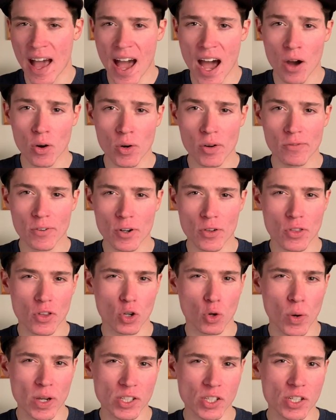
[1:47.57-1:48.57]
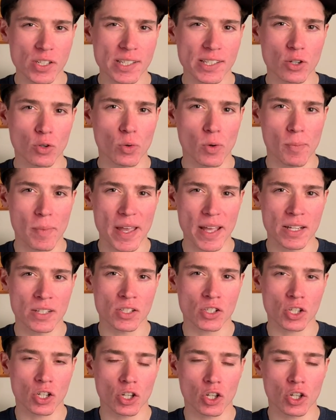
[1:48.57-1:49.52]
However, the question still remains,